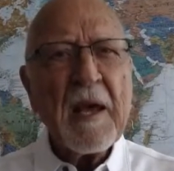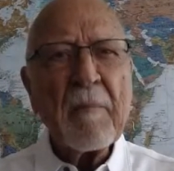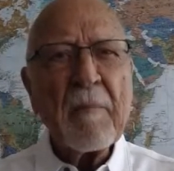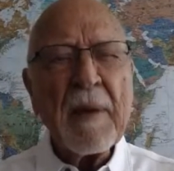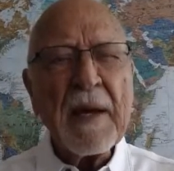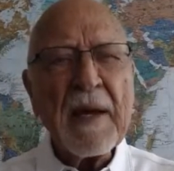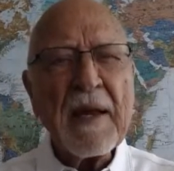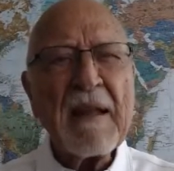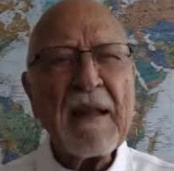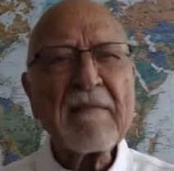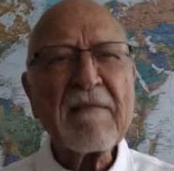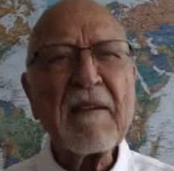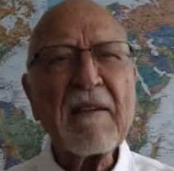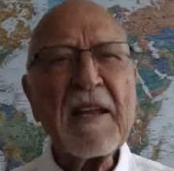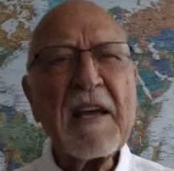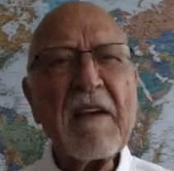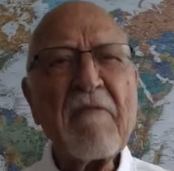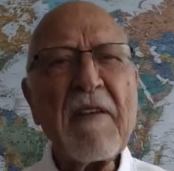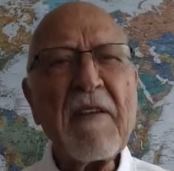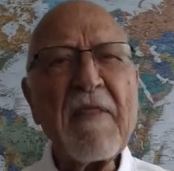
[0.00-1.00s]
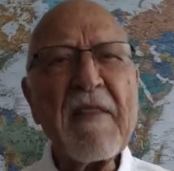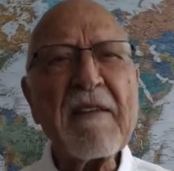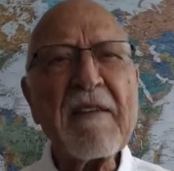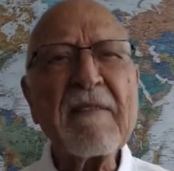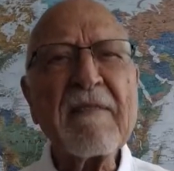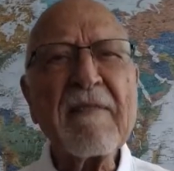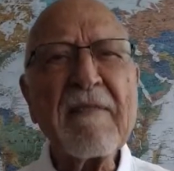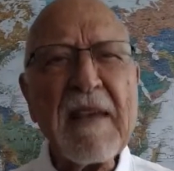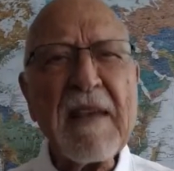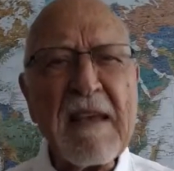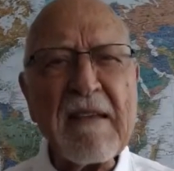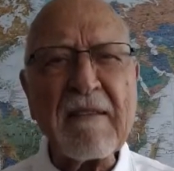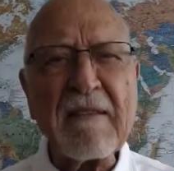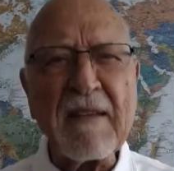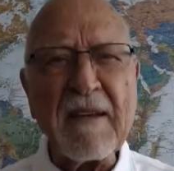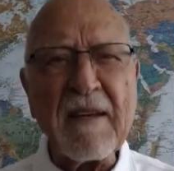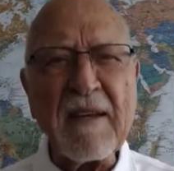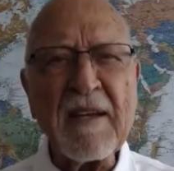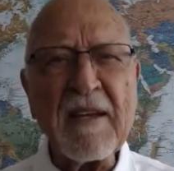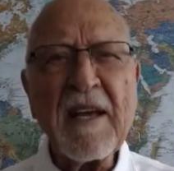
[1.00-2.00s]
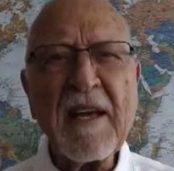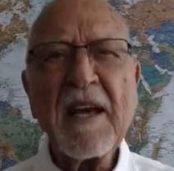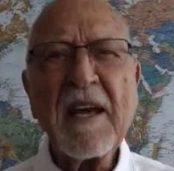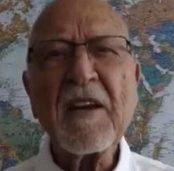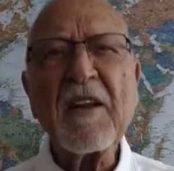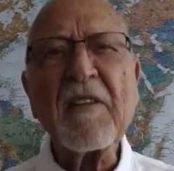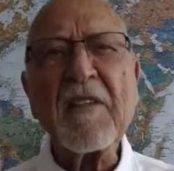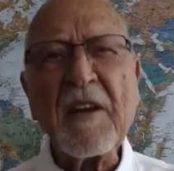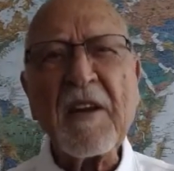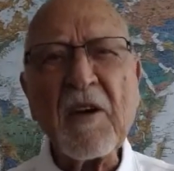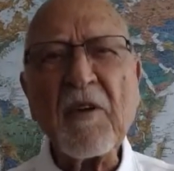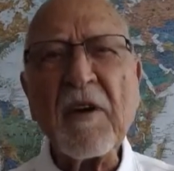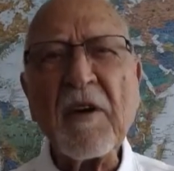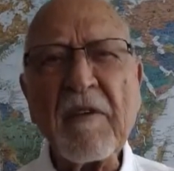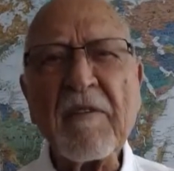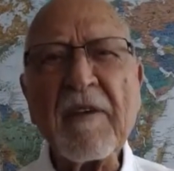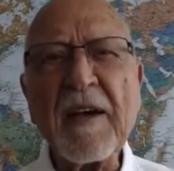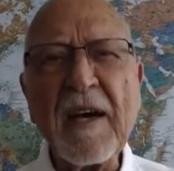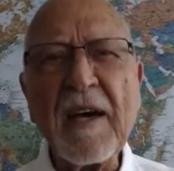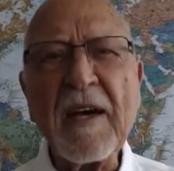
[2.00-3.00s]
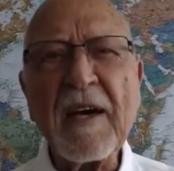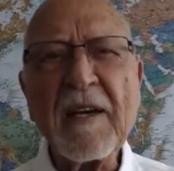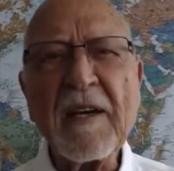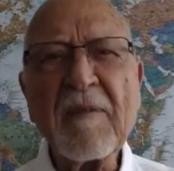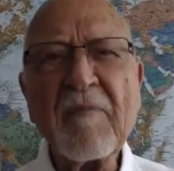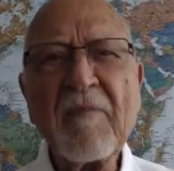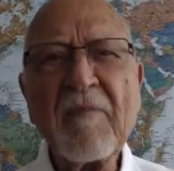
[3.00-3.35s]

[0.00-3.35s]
but let's live in this season to the glory of God.